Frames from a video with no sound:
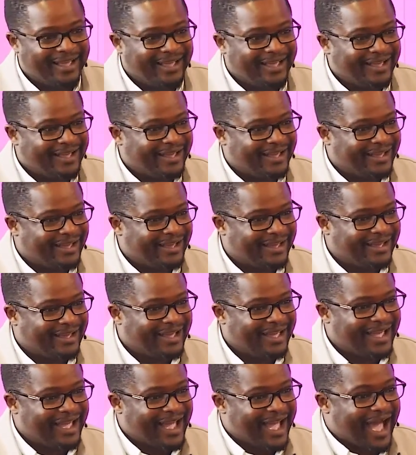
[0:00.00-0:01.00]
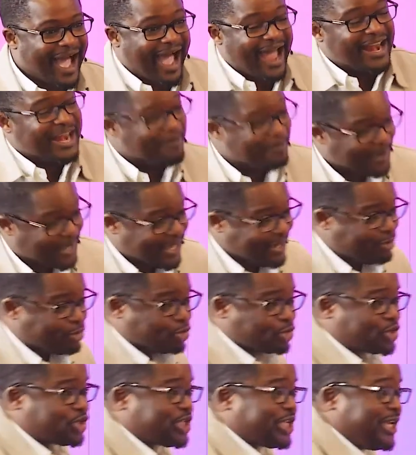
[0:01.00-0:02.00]
Eh? And they
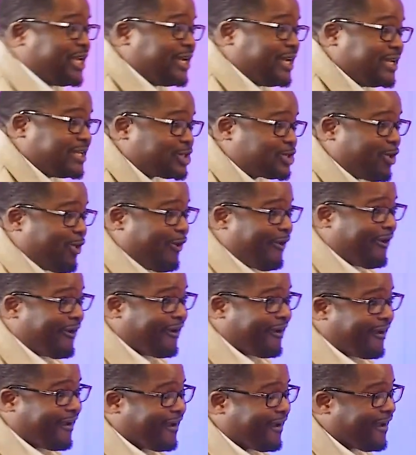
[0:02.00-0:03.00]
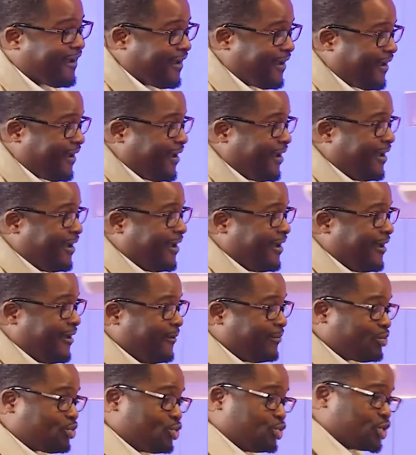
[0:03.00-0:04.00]
begin to sing a song
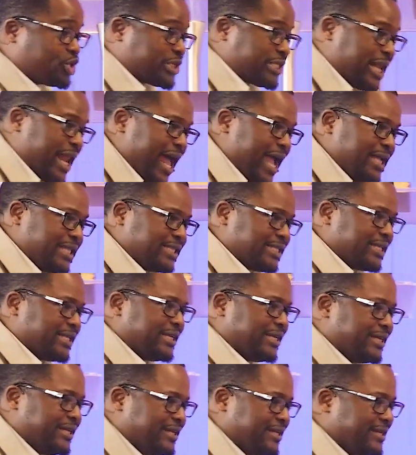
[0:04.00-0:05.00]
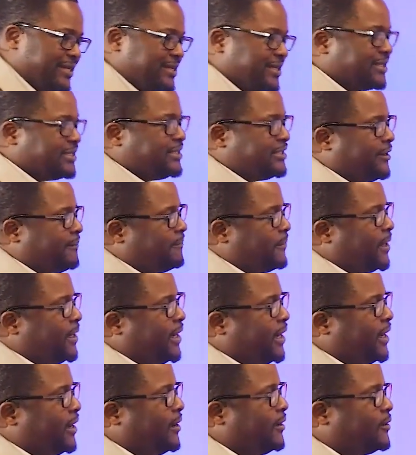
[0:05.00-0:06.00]
to slight
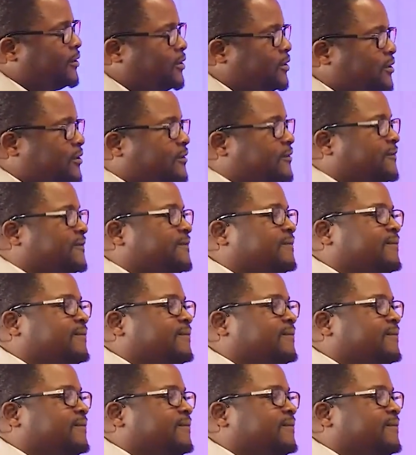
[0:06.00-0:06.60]
somebody else.